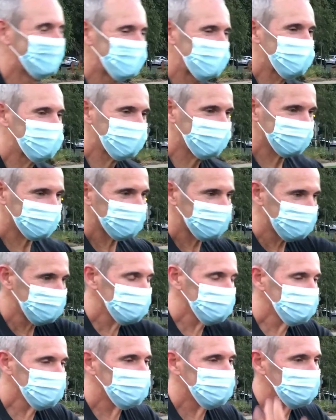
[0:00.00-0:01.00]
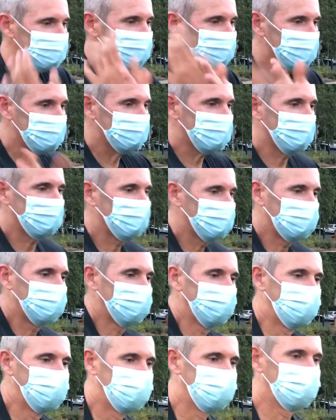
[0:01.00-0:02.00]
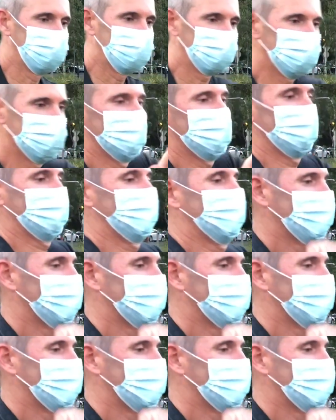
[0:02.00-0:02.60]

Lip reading: with all that wrist